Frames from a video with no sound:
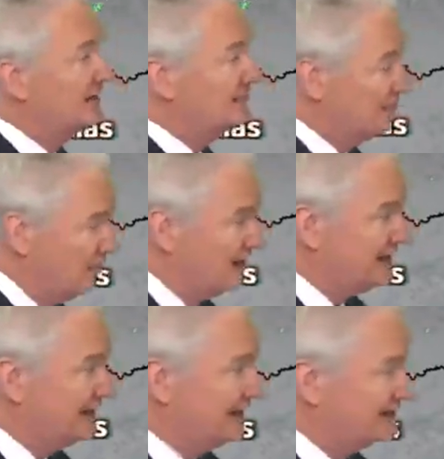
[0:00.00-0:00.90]
The
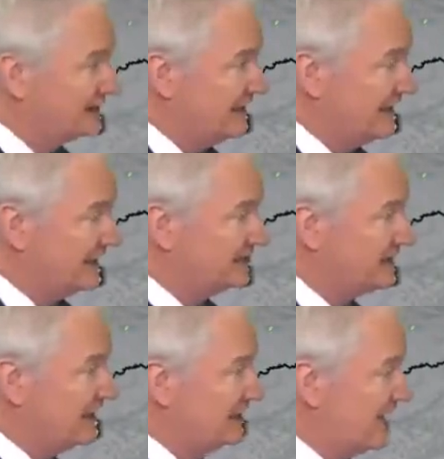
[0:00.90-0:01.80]
point is, it
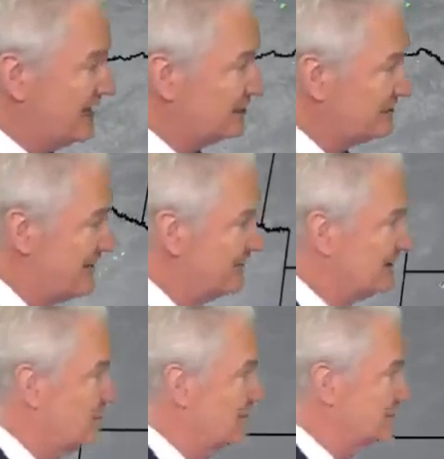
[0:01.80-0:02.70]
sent a lot of
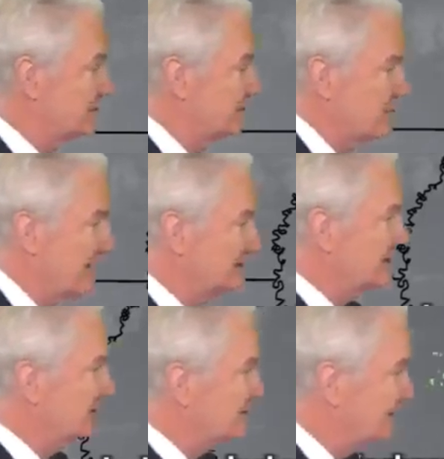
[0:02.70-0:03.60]
tropical moisture throughout
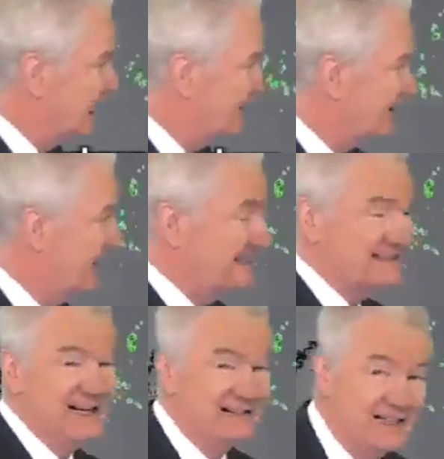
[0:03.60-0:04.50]
the deep south and
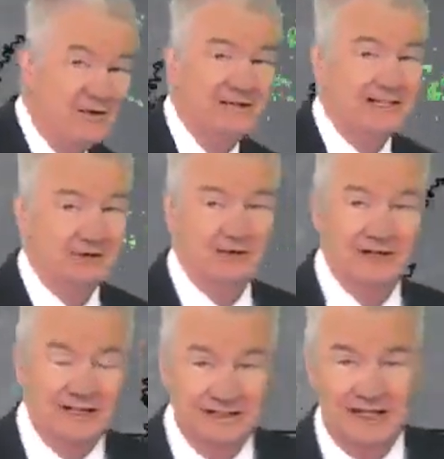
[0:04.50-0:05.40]
it's not going
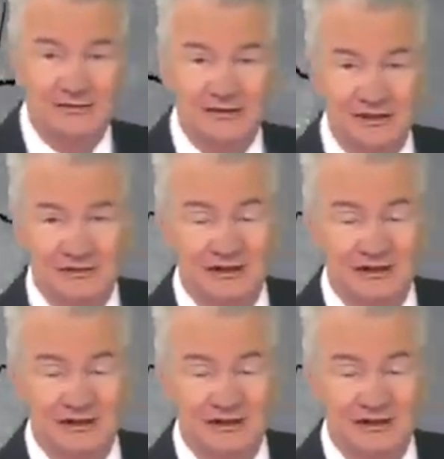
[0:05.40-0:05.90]
anywhere anytime soon.